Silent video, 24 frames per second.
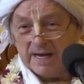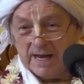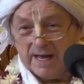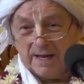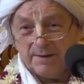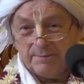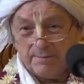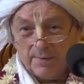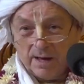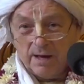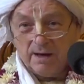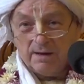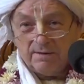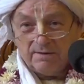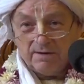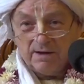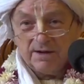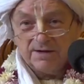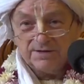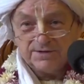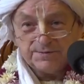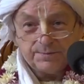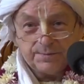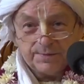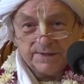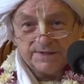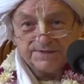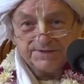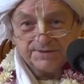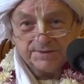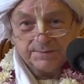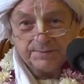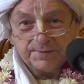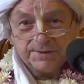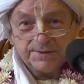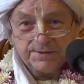like Maharaj
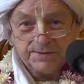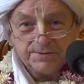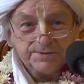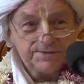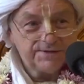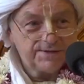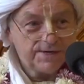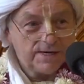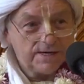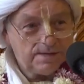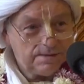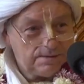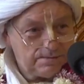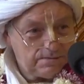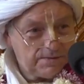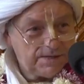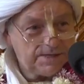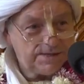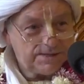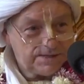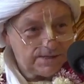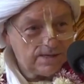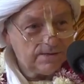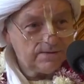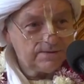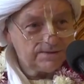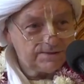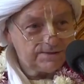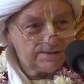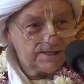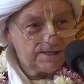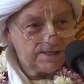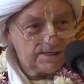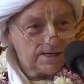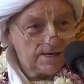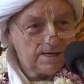Prataparudra, went to Lord
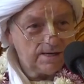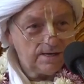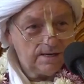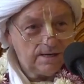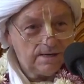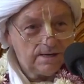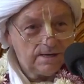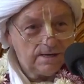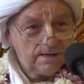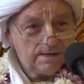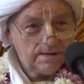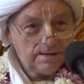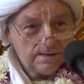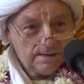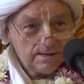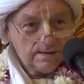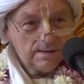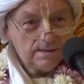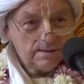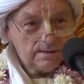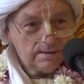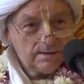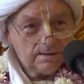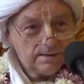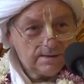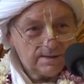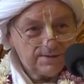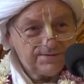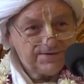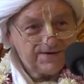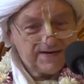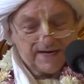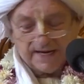Chaitanya, not as a